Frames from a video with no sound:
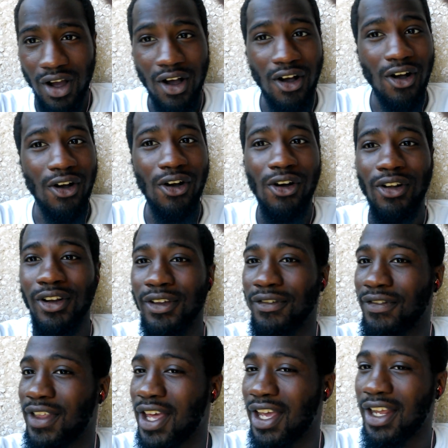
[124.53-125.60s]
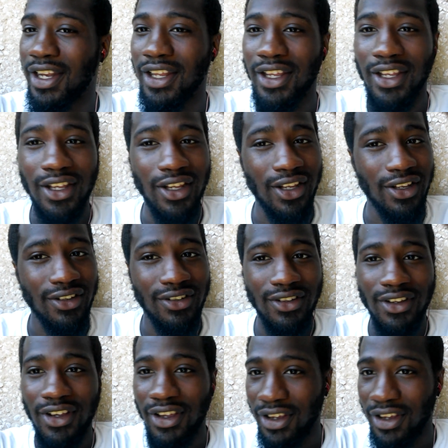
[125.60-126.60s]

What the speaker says: All of that is